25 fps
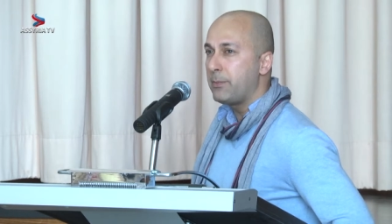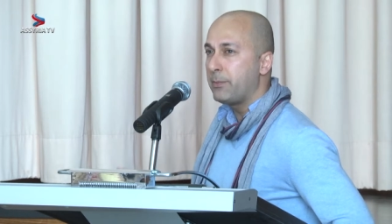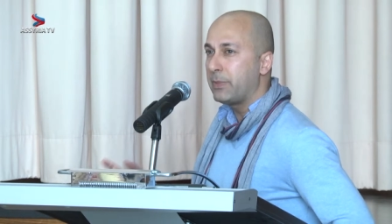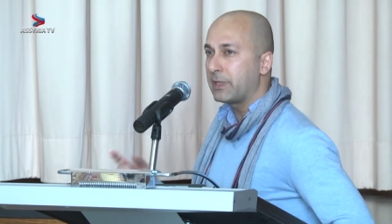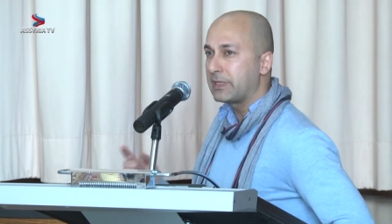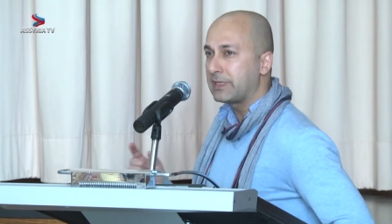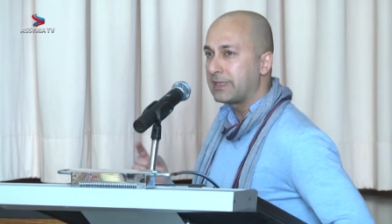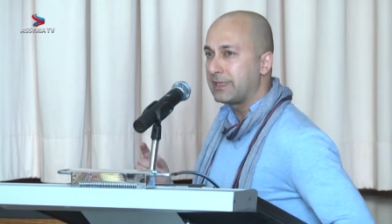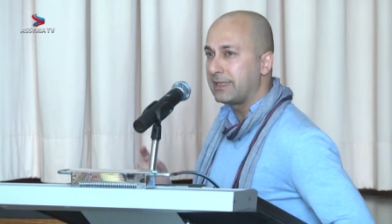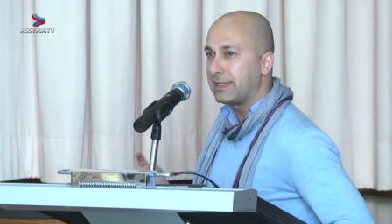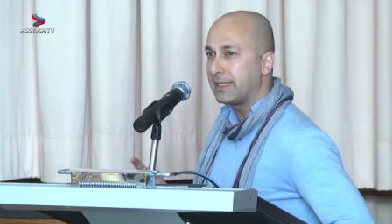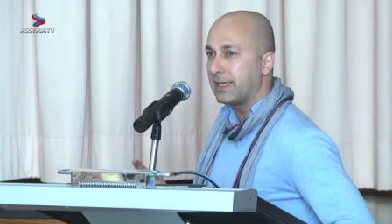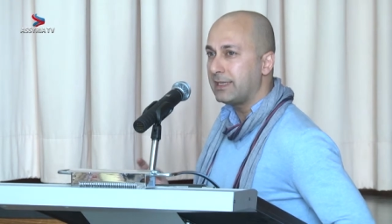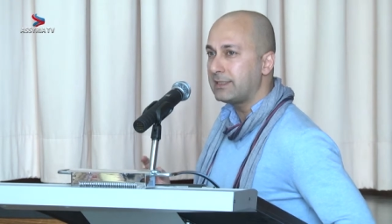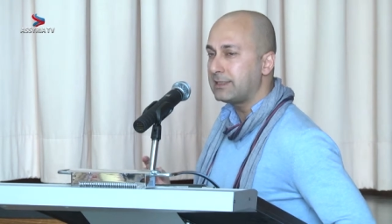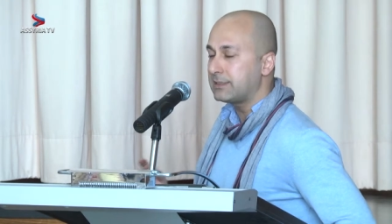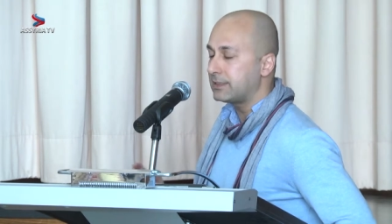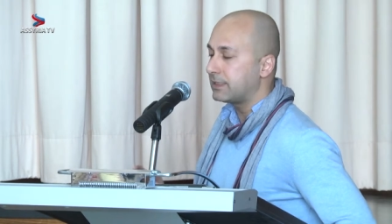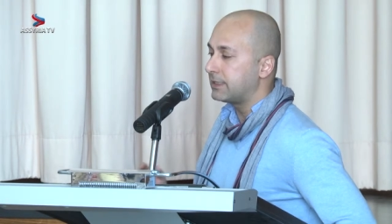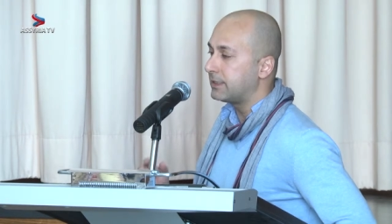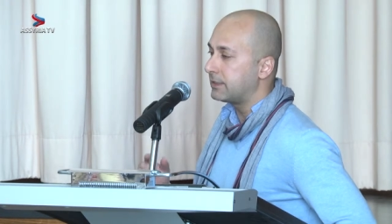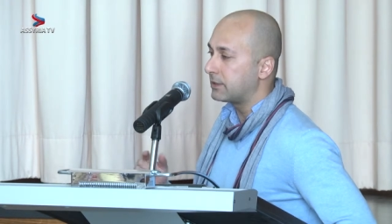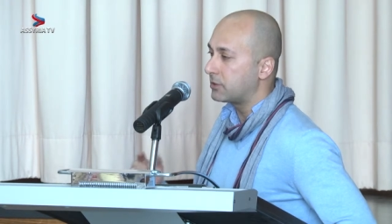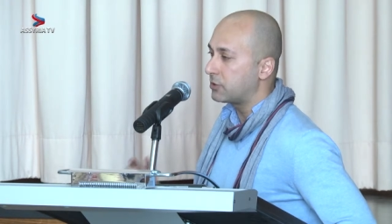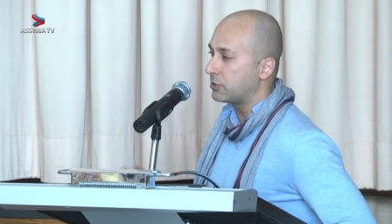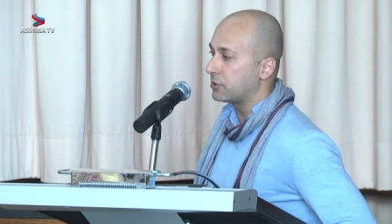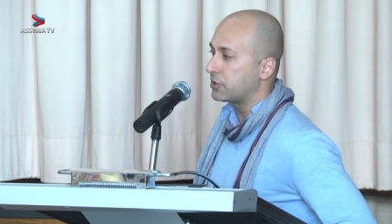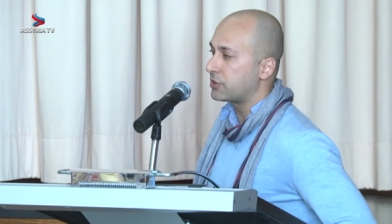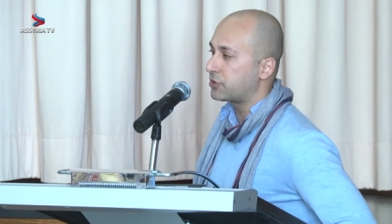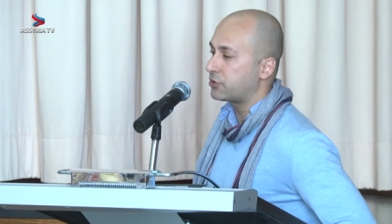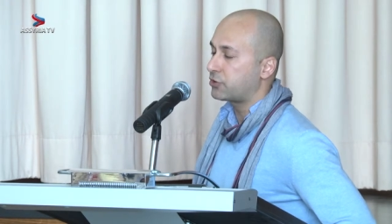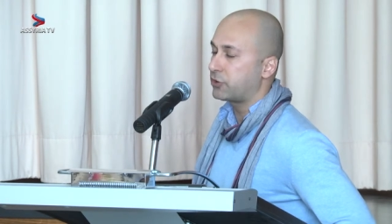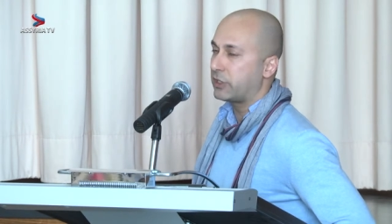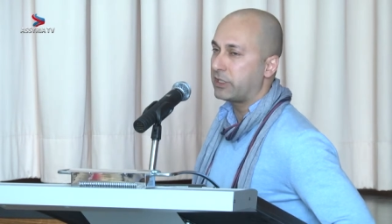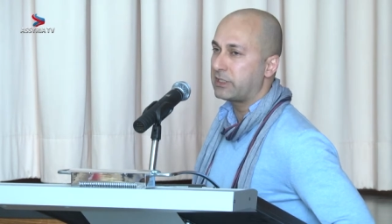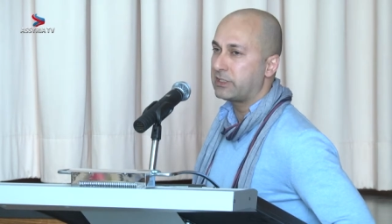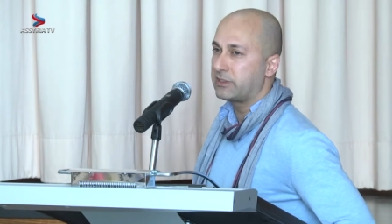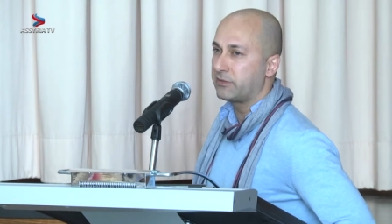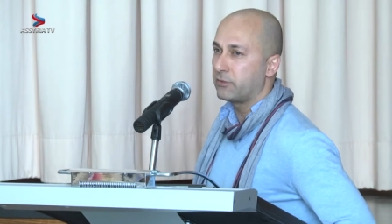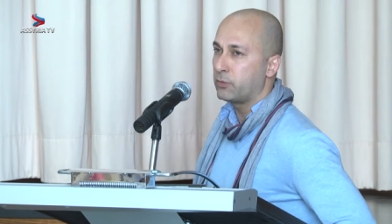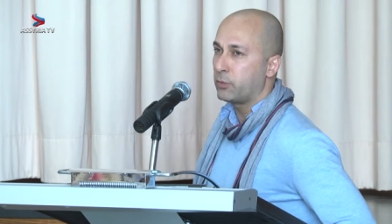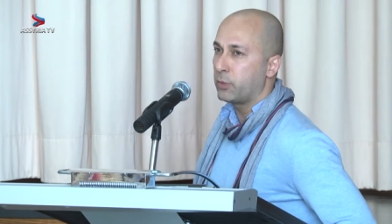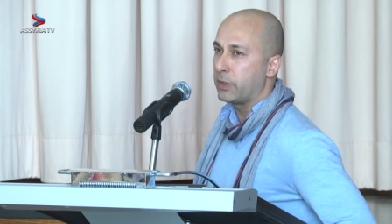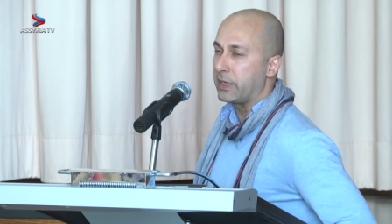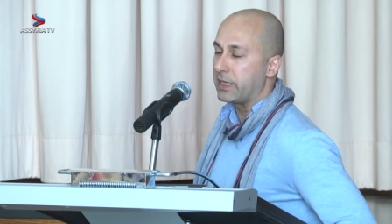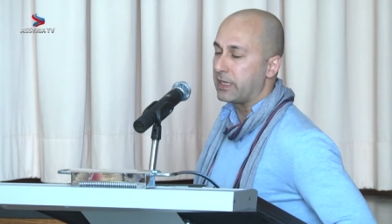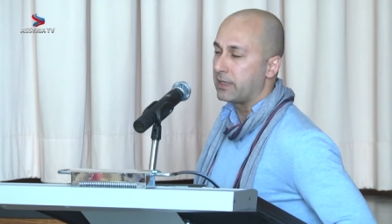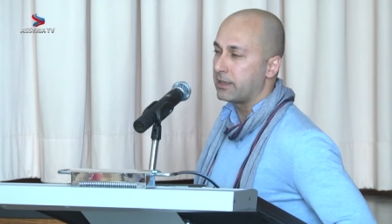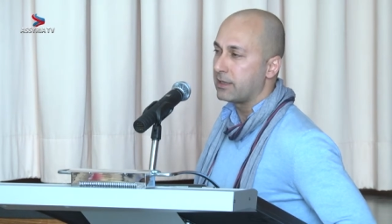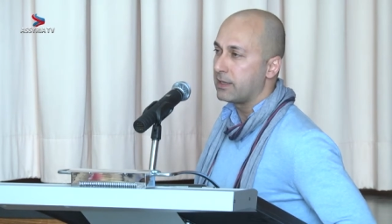but not in a constructive
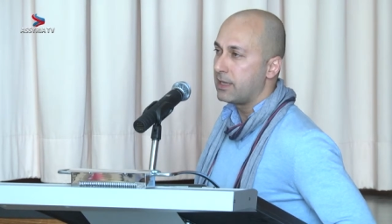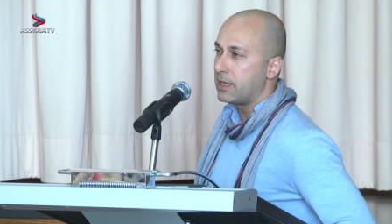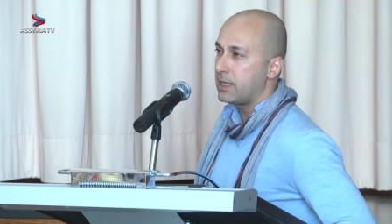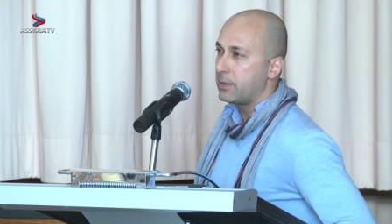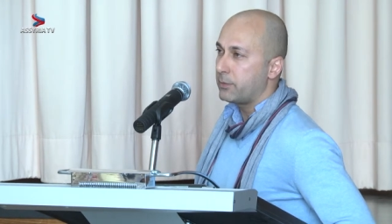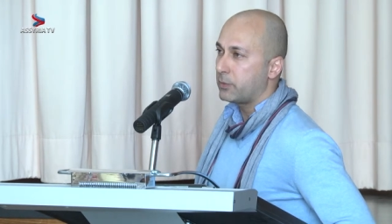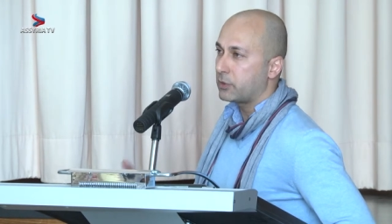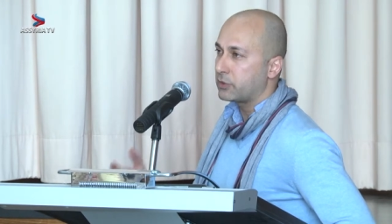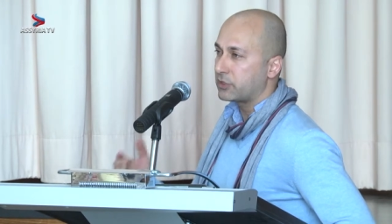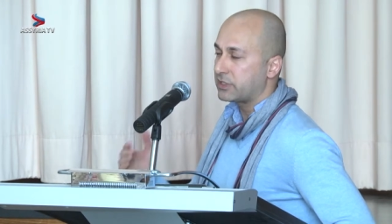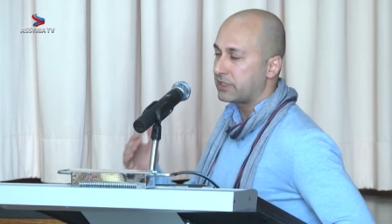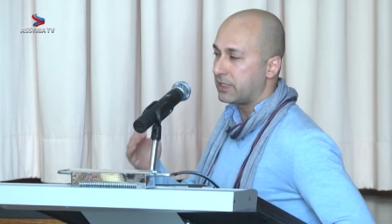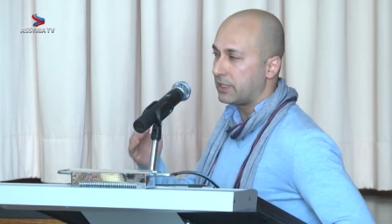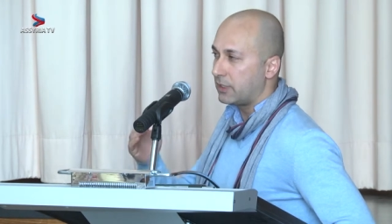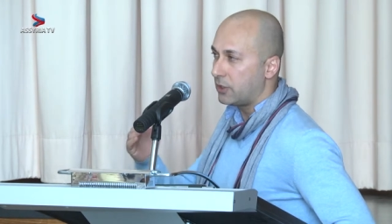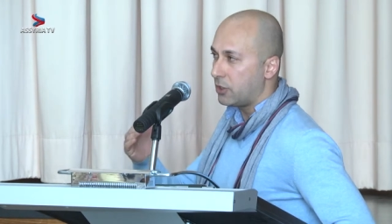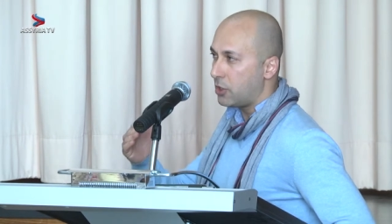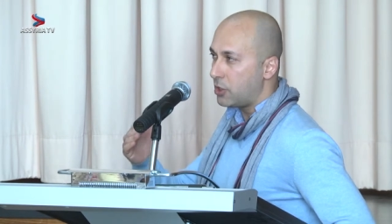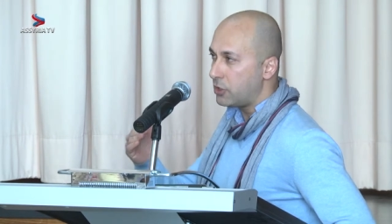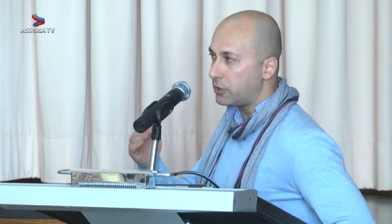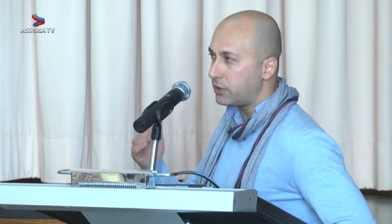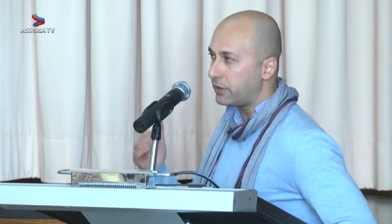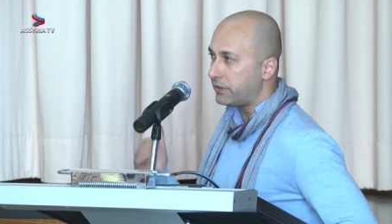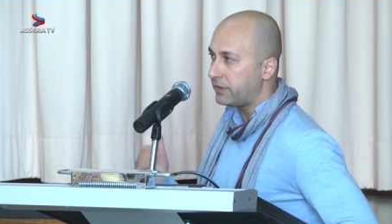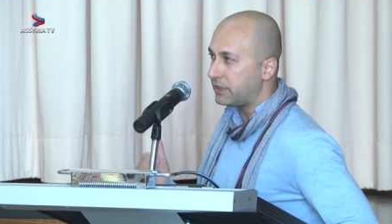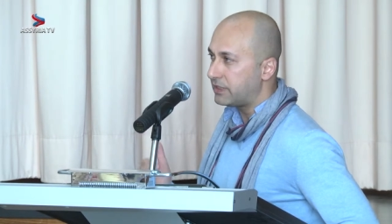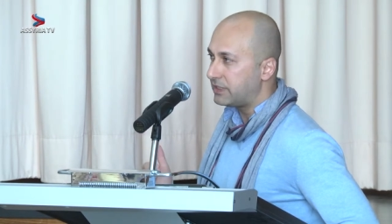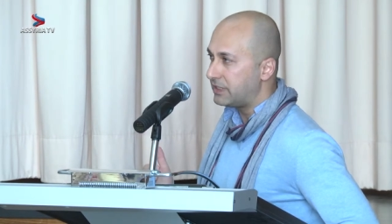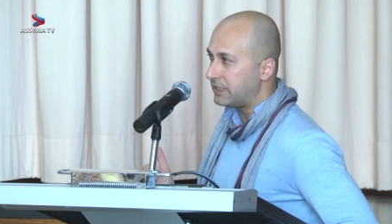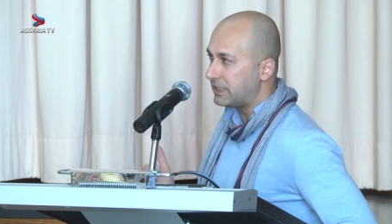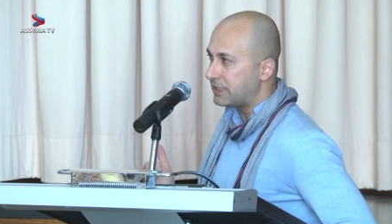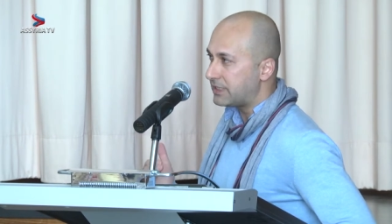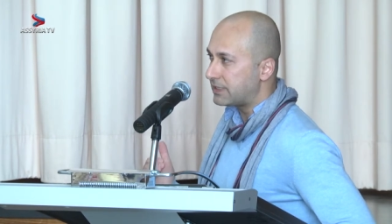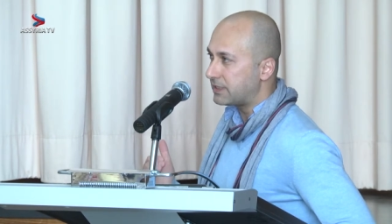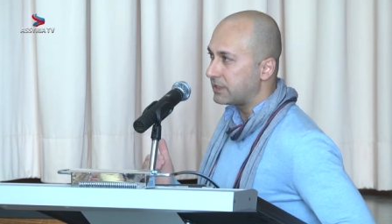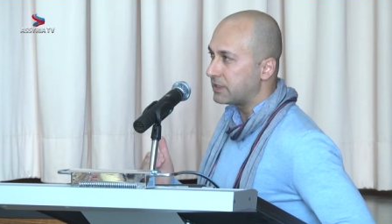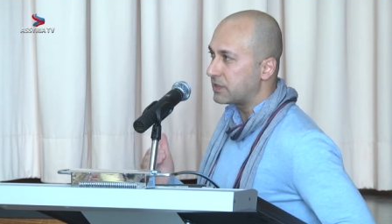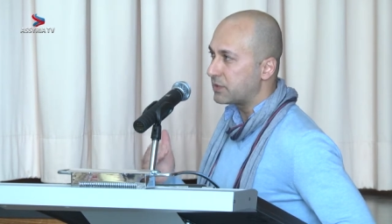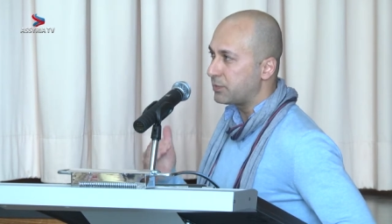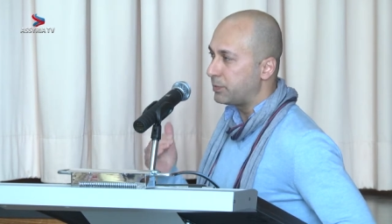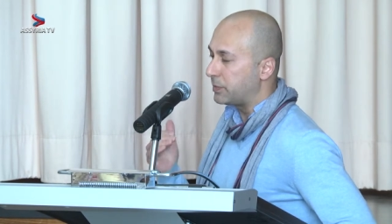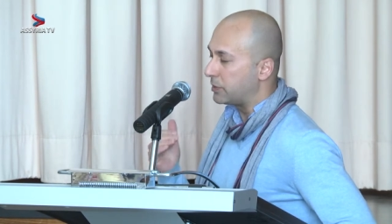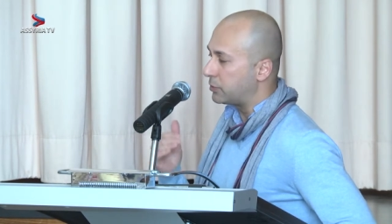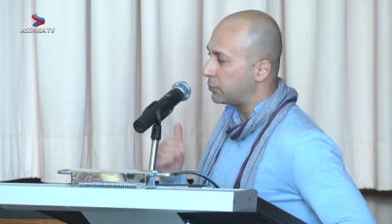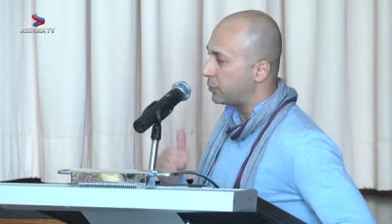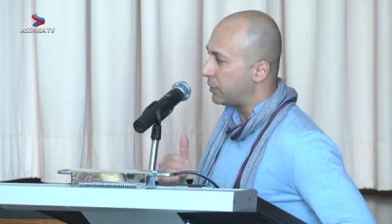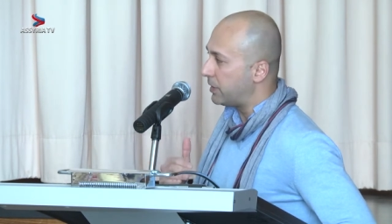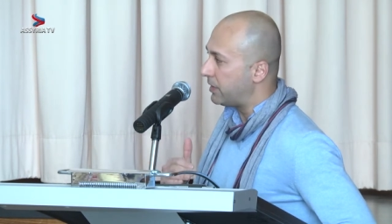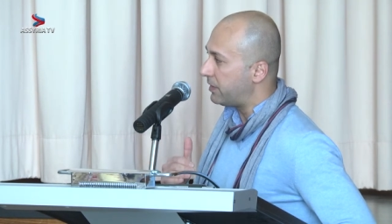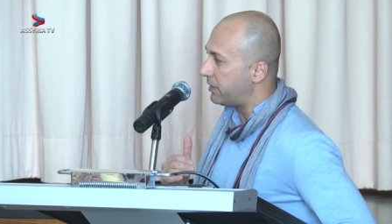way, because the longer the distance
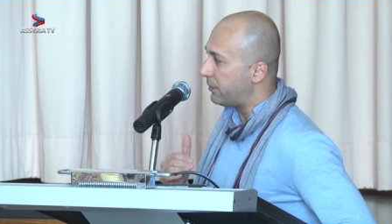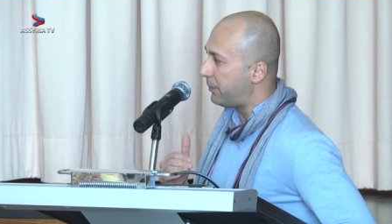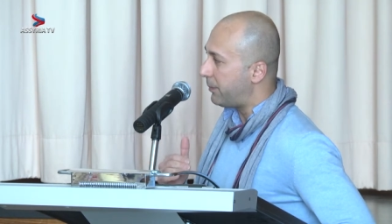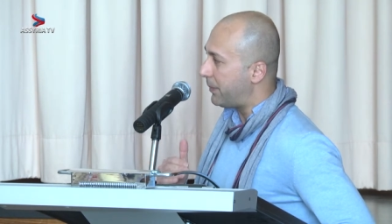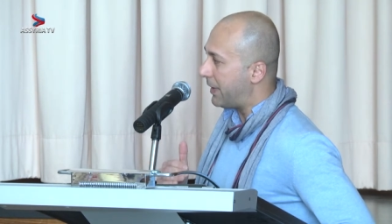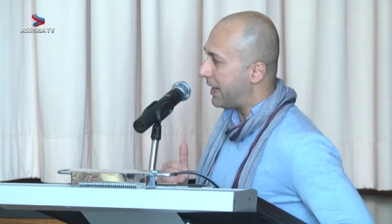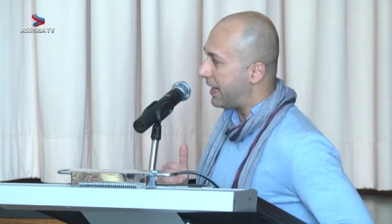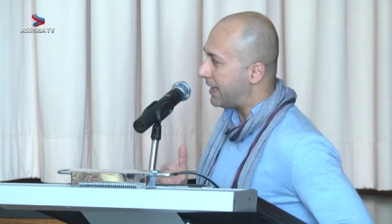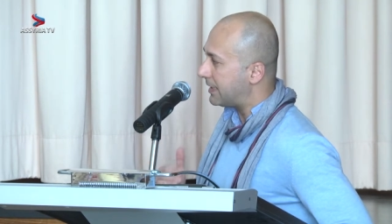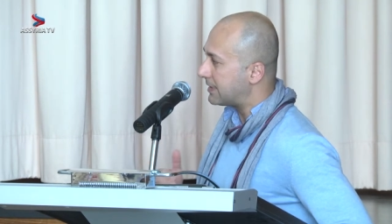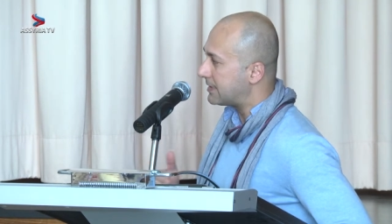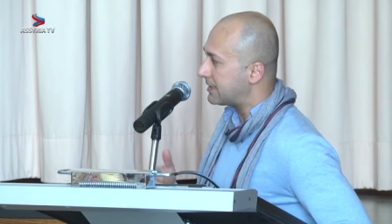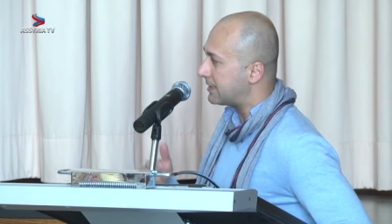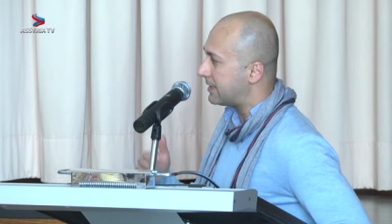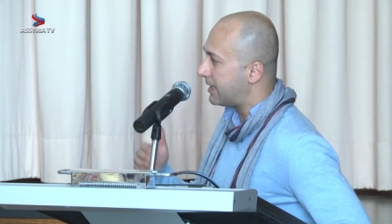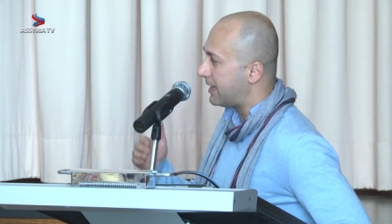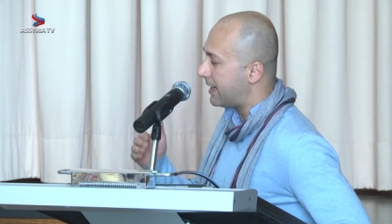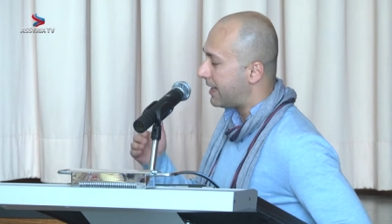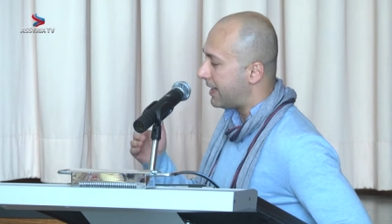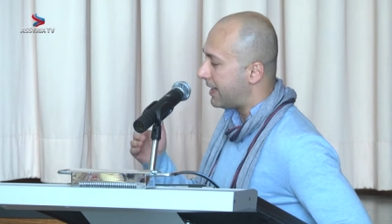between the past